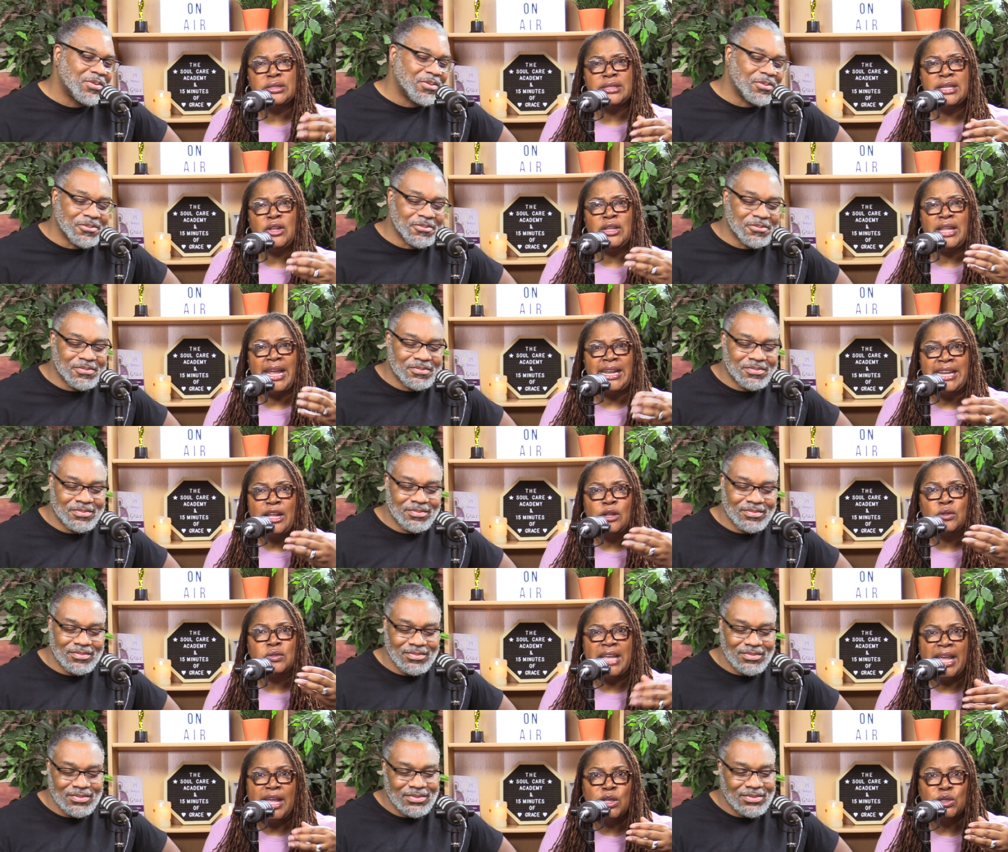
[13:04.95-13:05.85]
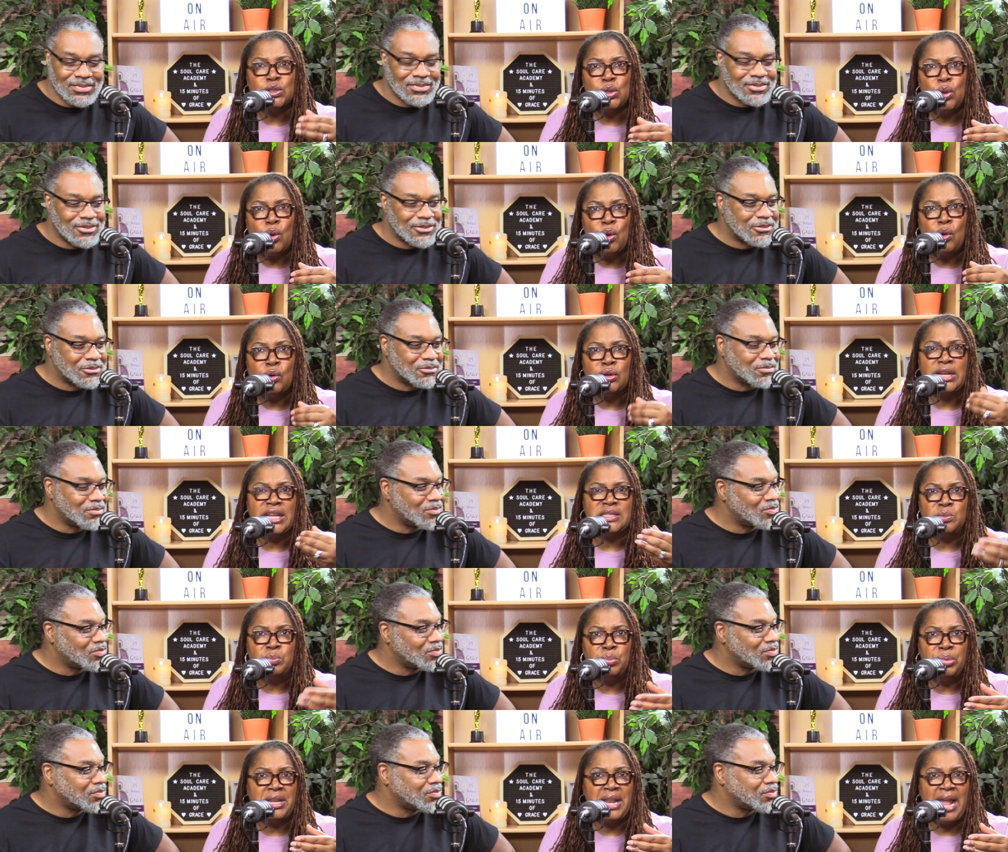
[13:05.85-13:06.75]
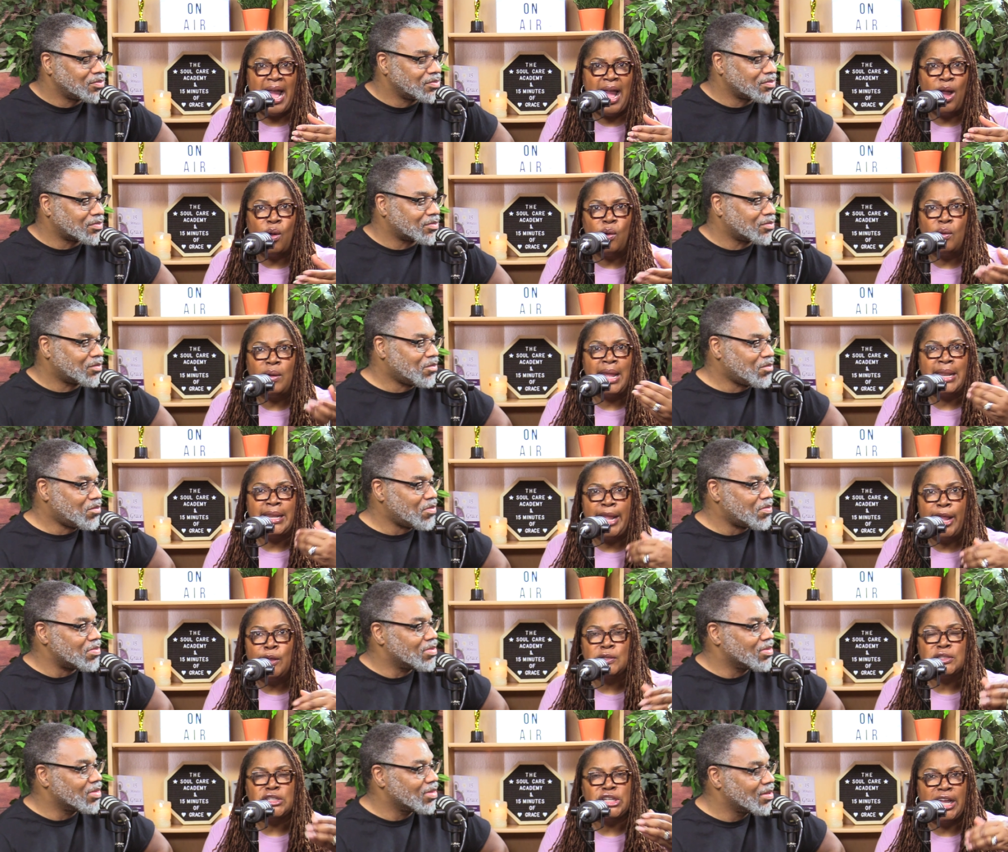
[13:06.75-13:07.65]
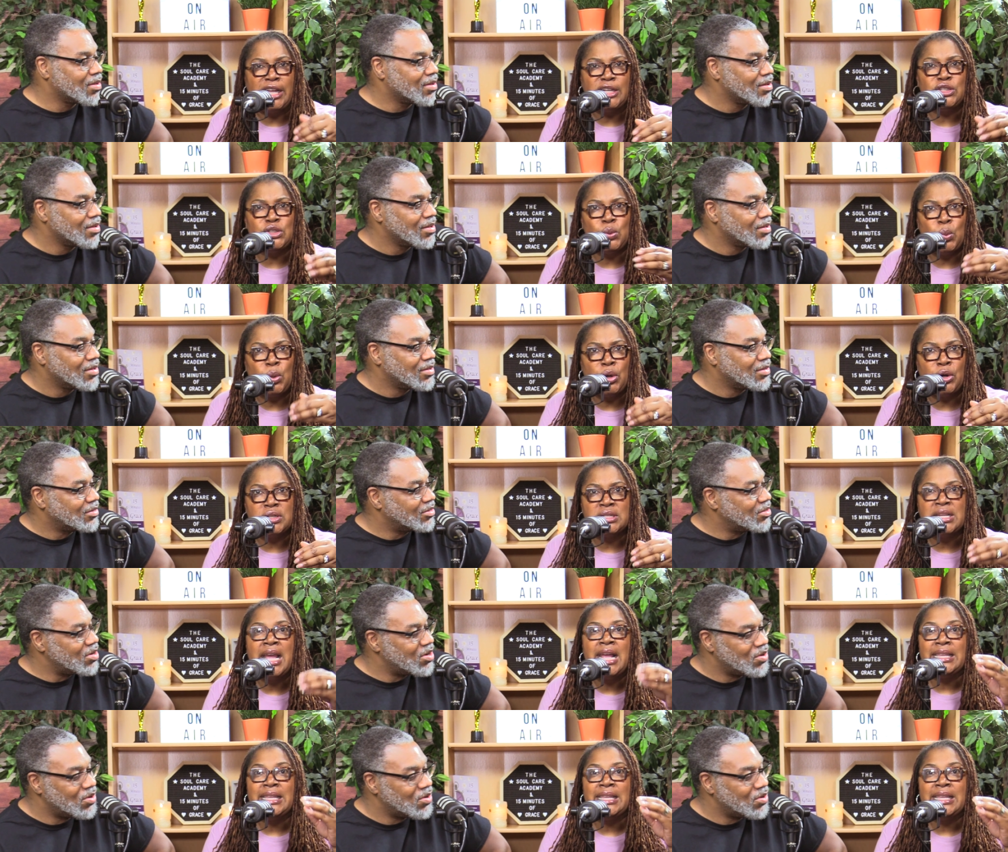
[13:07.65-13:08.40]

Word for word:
Speaker 1: They'll like they'll take a song that's been out and they'll change the words.